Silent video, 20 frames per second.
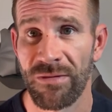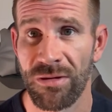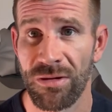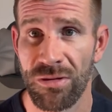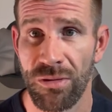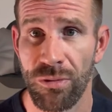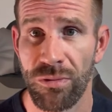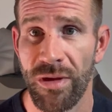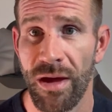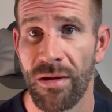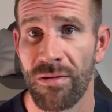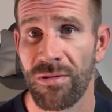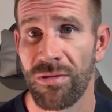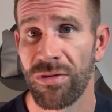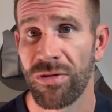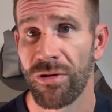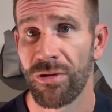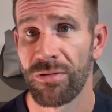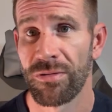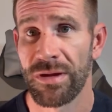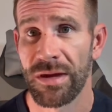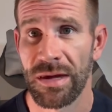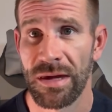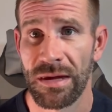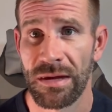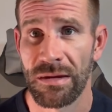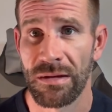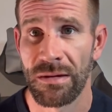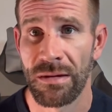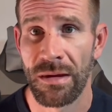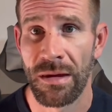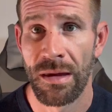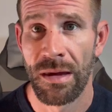to 2013